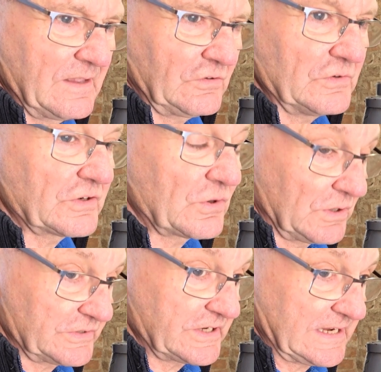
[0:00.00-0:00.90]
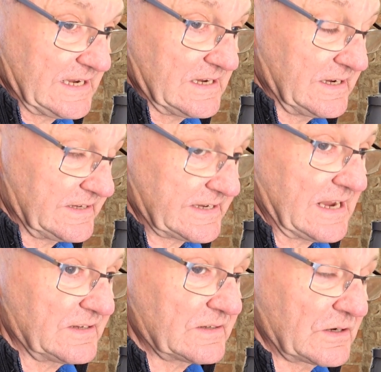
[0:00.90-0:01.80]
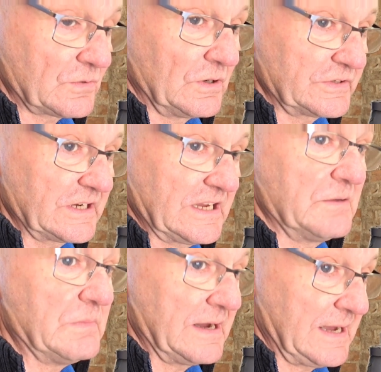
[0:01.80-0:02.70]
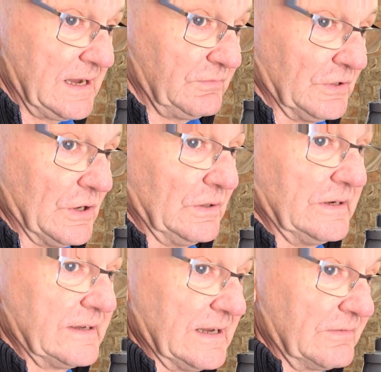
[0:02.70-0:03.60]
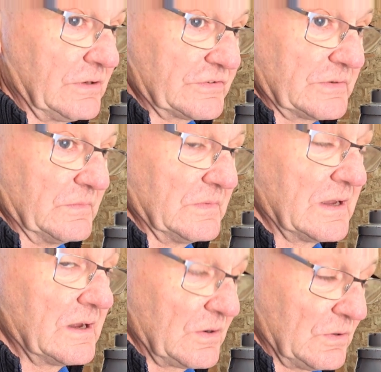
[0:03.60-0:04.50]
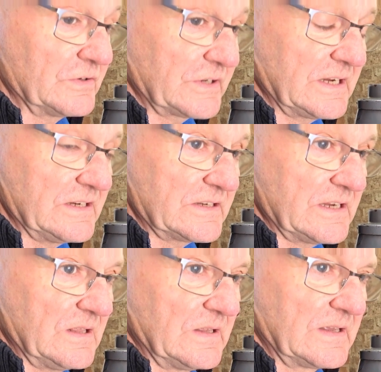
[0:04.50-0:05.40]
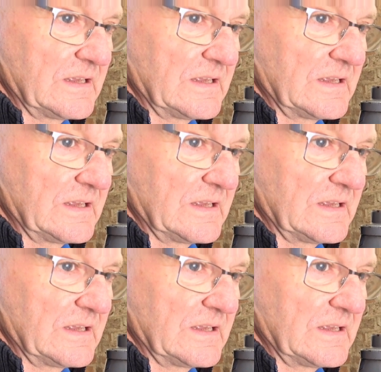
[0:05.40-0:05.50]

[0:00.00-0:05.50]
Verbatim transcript: So it's a quarter key. It says it's a quarter key by half long and I've got some quarter key steel.